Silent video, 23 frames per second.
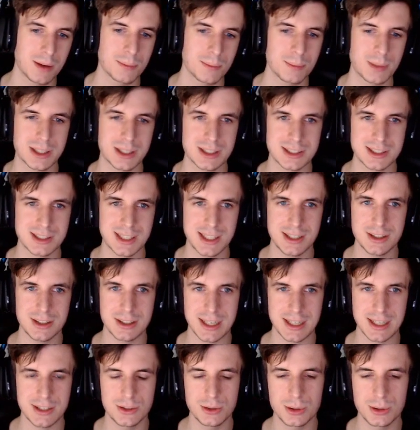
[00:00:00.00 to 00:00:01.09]
because then you
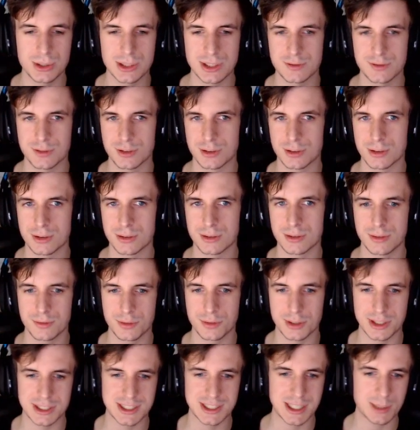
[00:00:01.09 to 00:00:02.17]
can't use it for
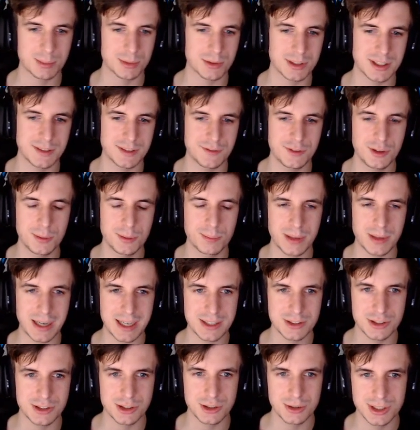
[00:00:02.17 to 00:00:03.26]
example, if you
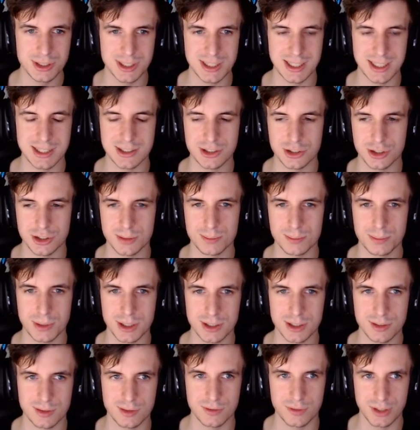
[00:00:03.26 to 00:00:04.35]
plan to use it at a certain part
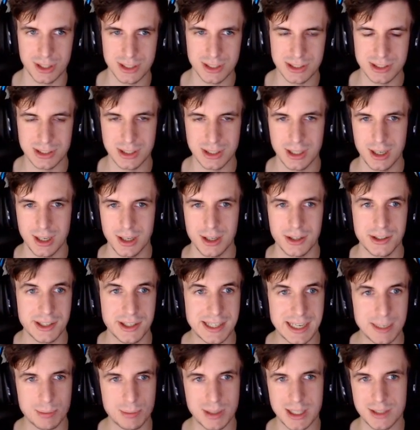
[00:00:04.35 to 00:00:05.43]
of the fight, you
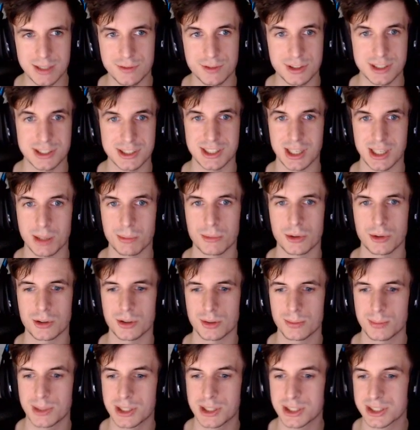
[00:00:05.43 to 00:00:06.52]
can't plan for this anymore,
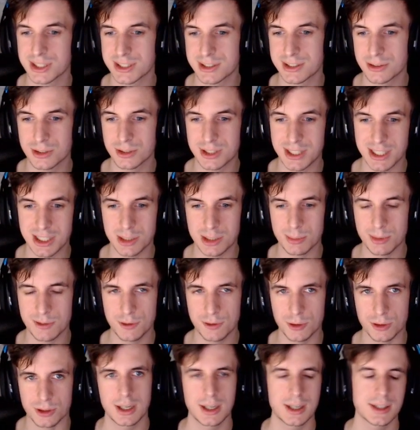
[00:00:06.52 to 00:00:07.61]
because it could trigger
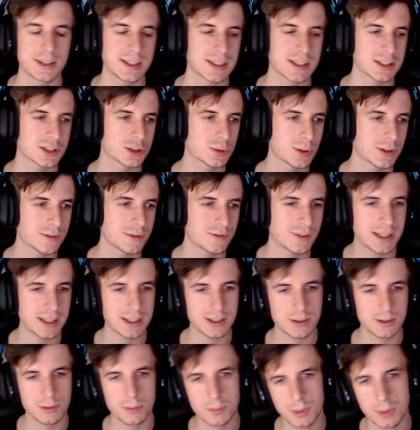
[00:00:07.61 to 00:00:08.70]
before. Now there's one
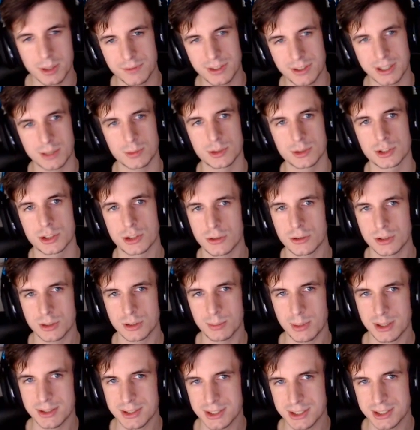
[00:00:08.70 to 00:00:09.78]
thing I want to note
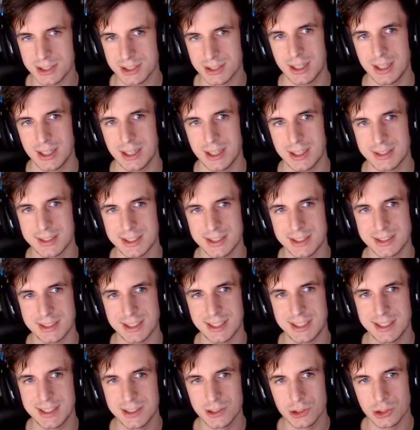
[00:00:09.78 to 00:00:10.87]
about this. It says it
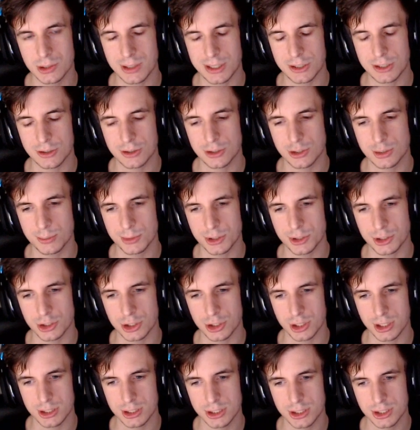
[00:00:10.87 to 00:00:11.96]
heals you and consumes a
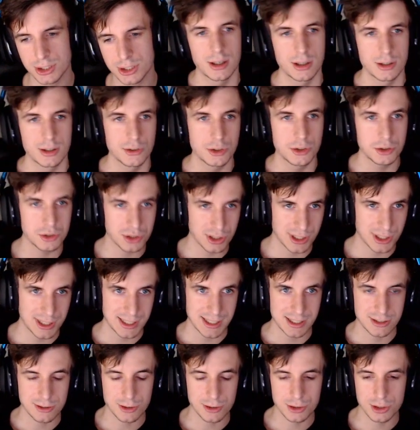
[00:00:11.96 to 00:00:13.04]
charge. Usually
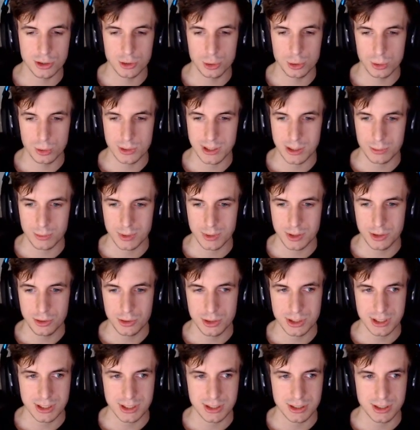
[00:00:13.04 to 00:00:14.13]
it goes on cooldown when you
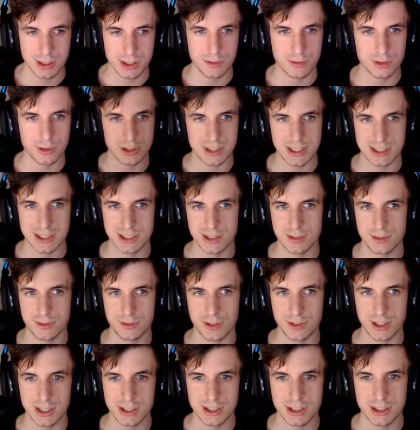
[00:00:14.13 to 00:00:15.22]
use it for the rest of the
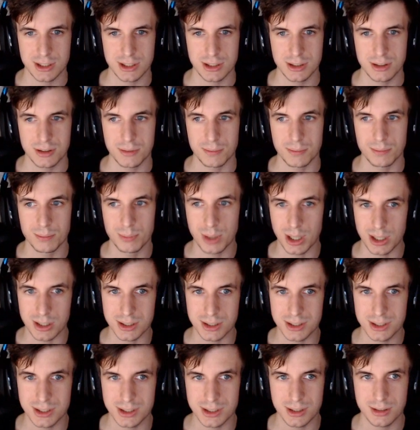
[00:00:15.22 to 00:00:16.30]
fight,
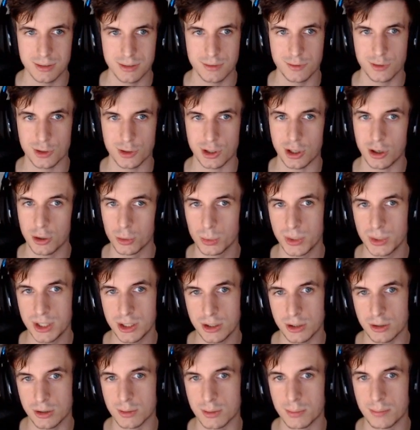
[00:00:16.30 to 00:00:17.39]
but for all we
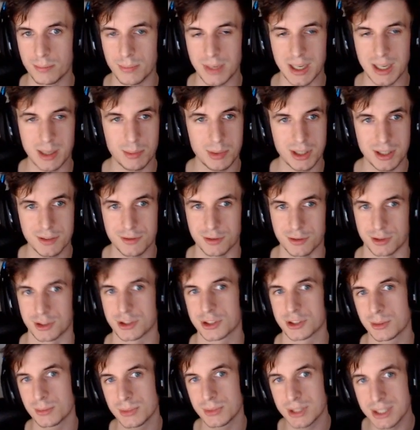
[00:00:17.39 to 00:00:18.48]
know, maybe for
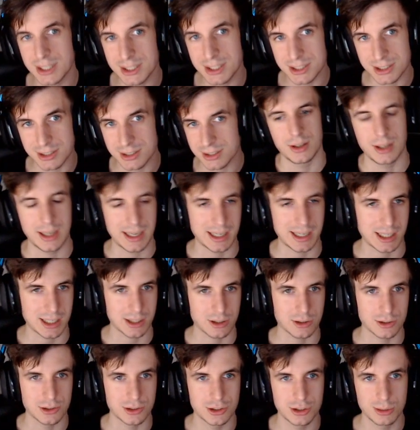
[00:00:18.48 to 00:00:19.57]
some reason, it can
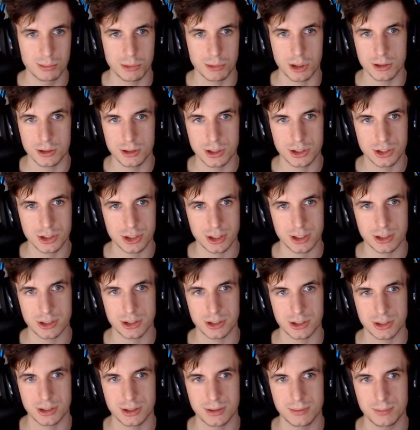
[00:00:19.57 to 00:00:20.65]
consume all your
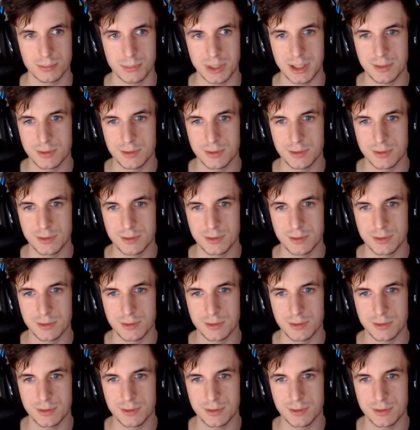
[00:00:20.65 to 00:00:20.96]
charges, even